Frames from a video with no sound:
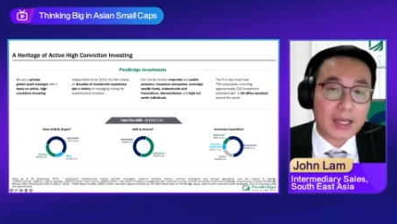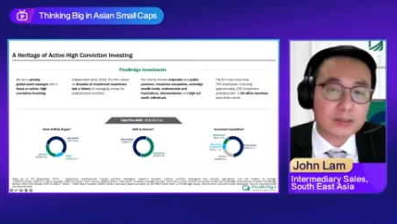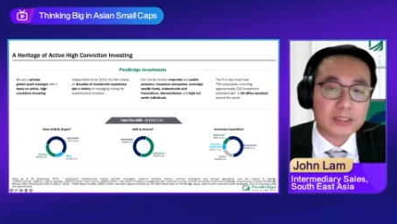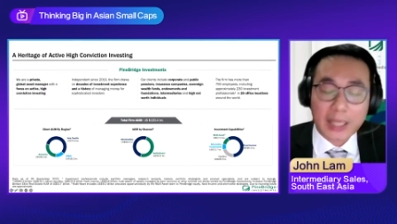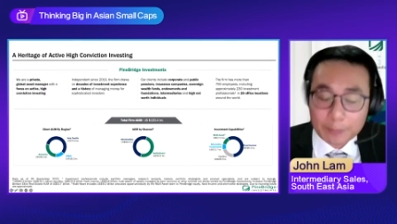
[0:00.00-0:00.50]

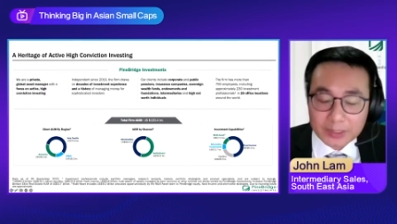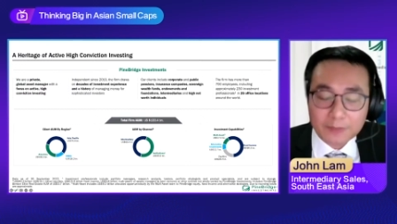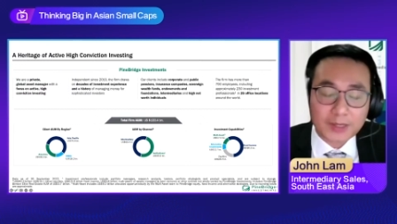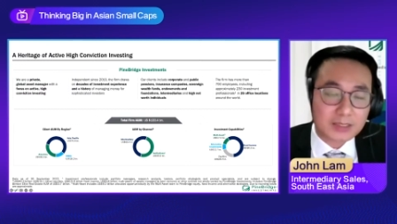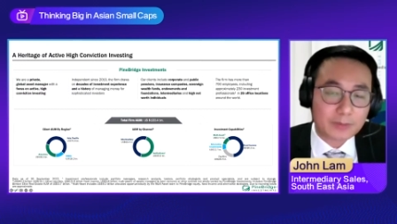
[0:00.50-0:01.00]
captive
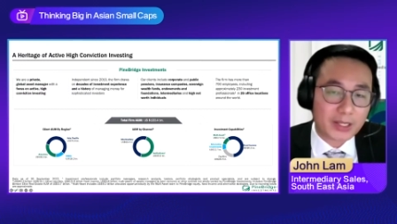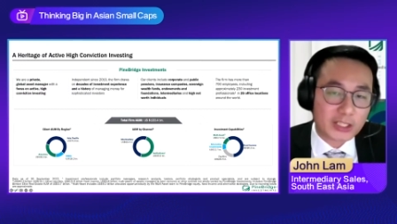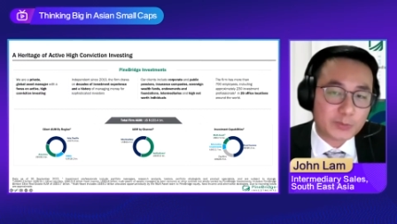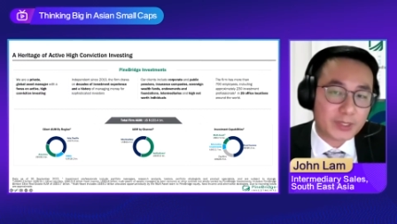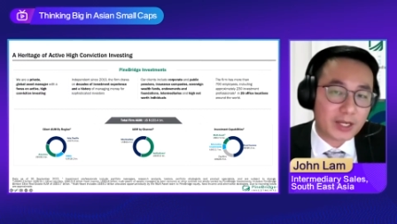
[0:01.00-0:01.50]
asset
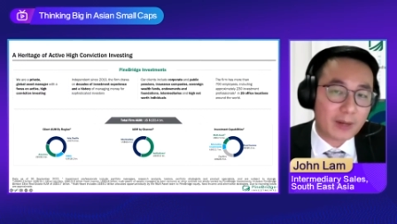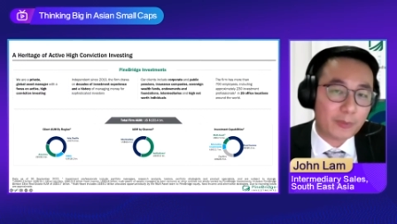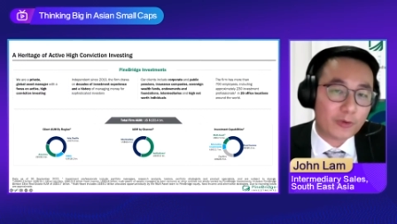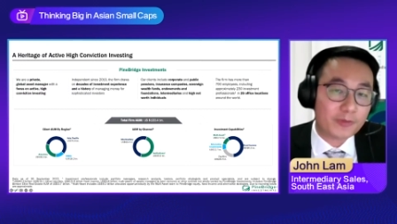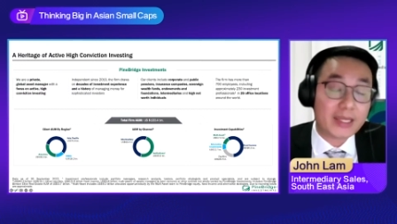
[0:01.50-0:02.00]
management arm
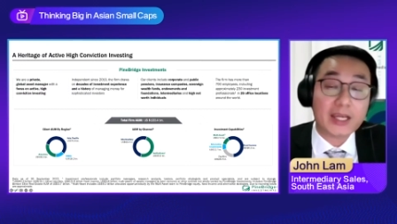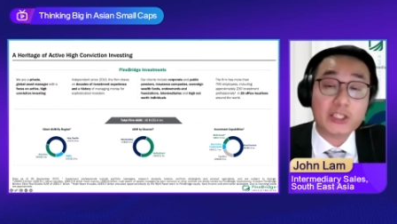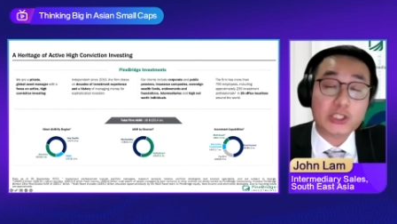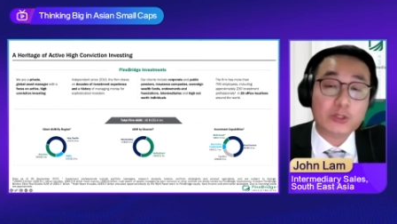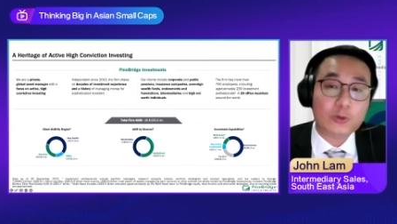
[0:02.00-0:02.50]
of
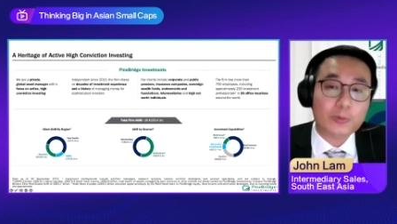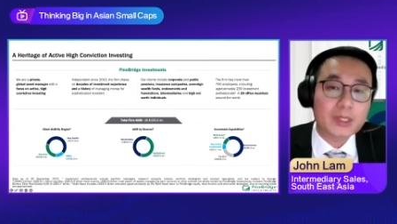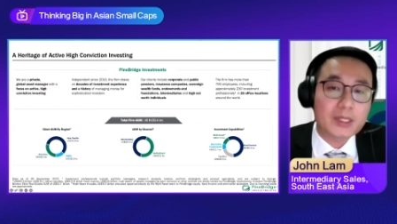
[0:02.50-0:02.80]
AIG Group.